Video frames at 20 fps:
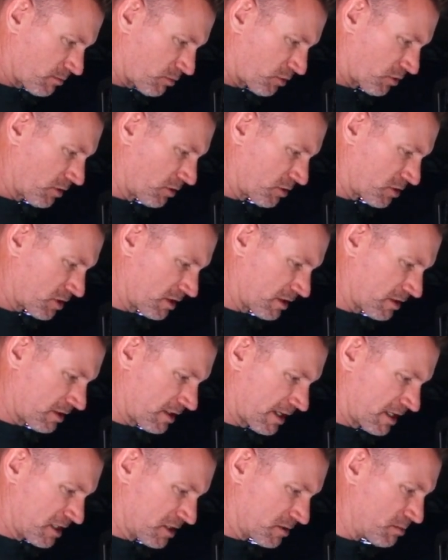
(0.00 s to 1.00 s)
Approaching a
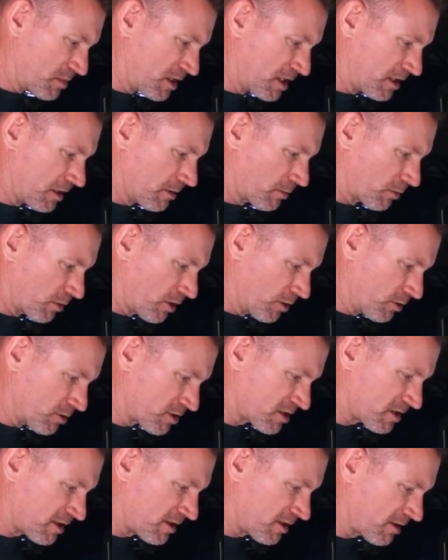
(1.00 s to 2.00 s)
nice medium
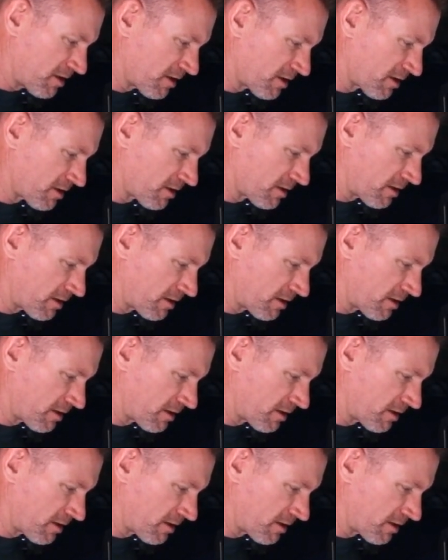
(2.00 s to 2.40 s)
roast here.